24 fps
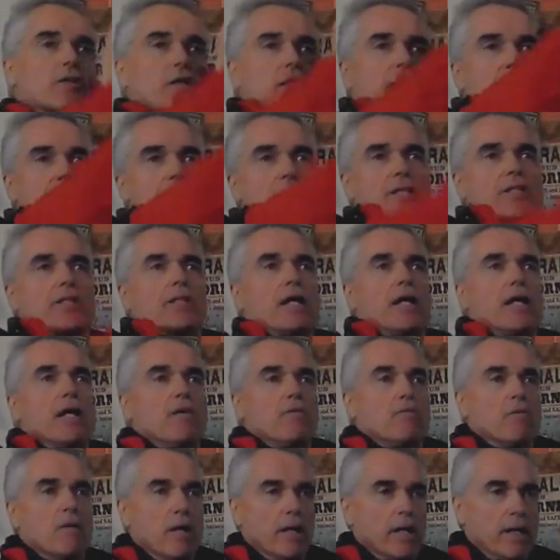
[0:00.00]
the Cascade
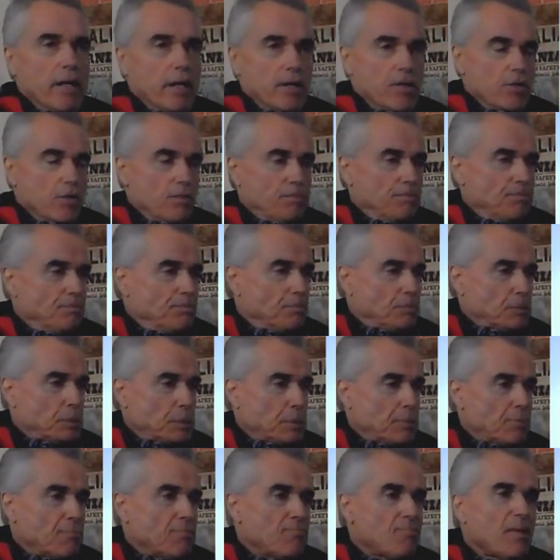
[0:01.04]
Range
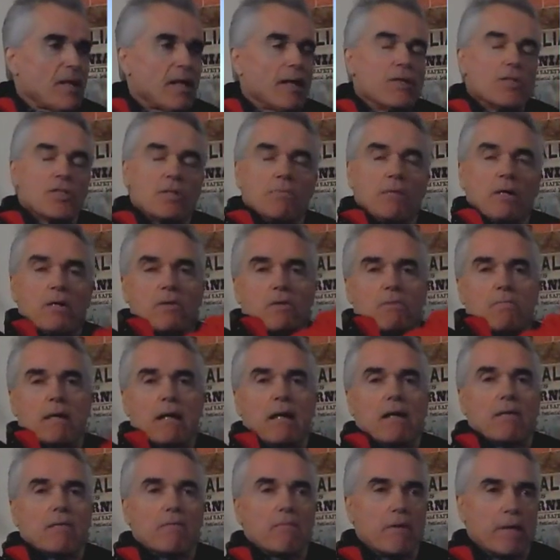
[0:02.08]
and some other
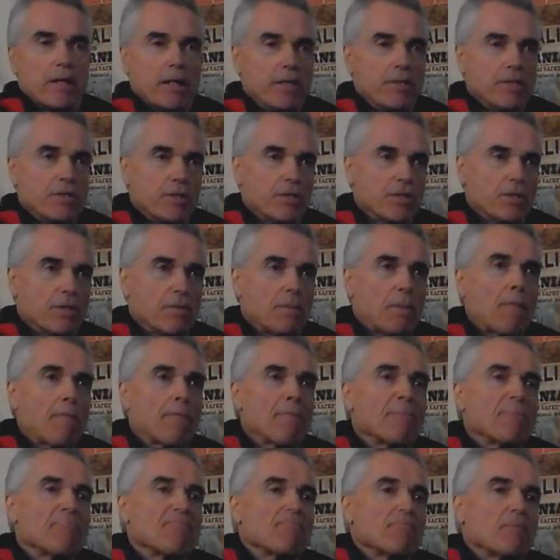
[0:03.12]
mountain ranges
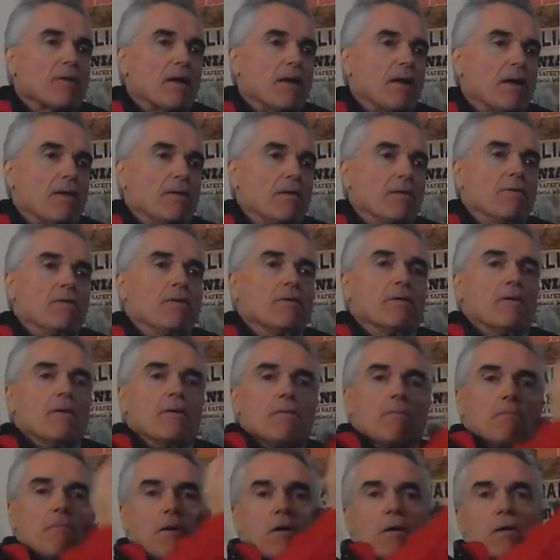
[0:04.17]
and
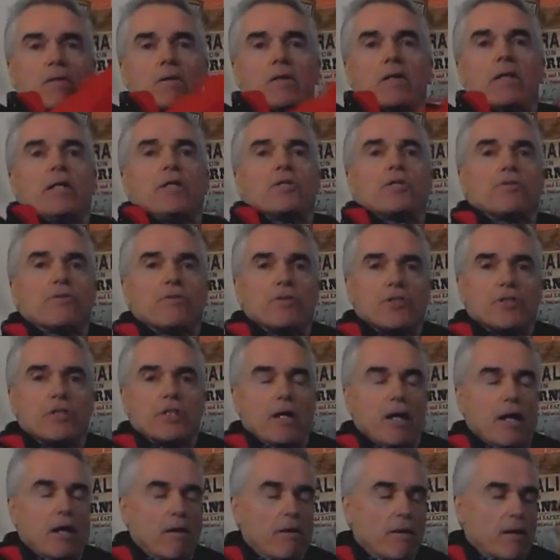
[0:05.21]
part of the Eastern
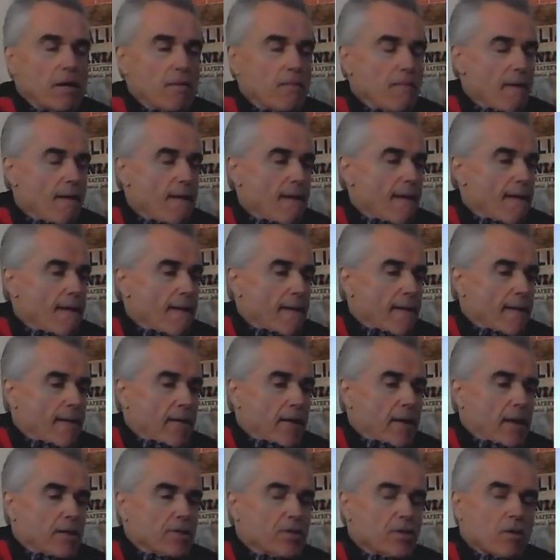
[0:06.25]
Sierra.
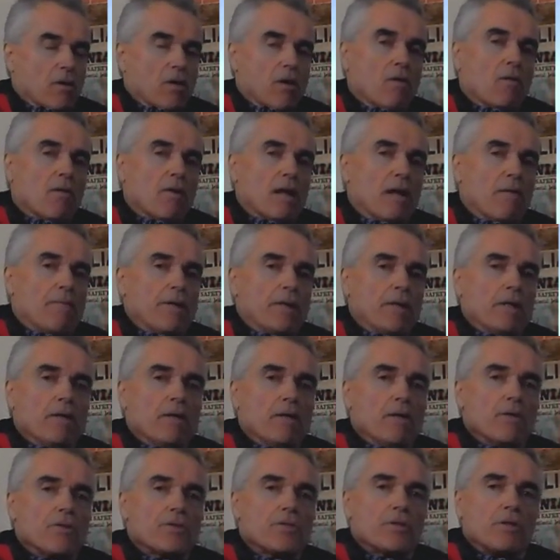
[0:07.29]
And so going up
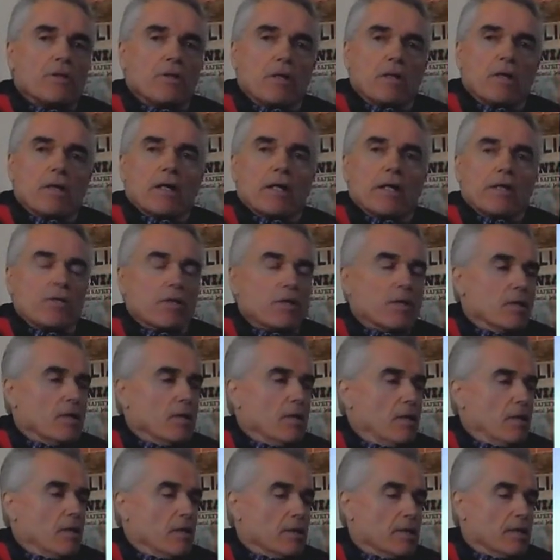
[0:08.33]
hills, it took a
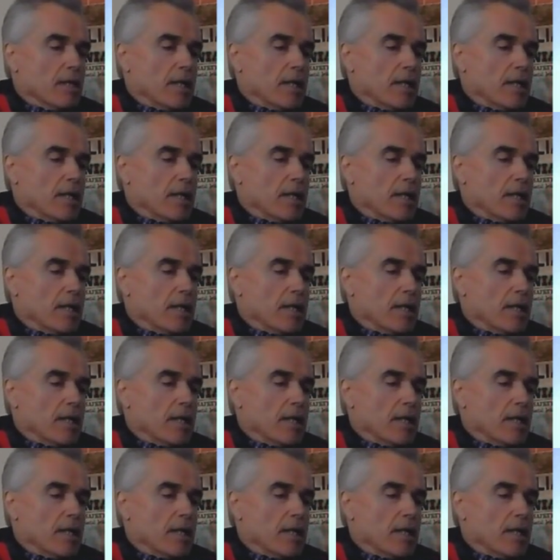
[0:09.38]
long